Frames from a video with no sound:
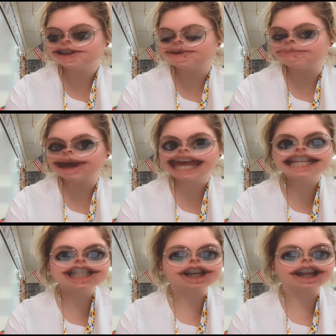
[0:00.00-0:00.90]
pencil?
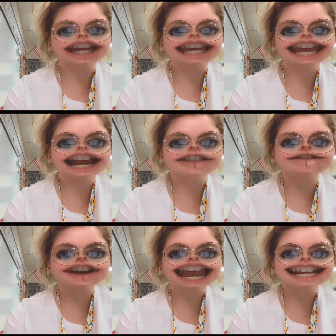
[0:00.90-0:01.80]
I cannot
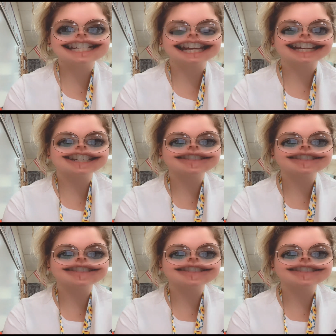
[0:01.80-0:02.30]
find it.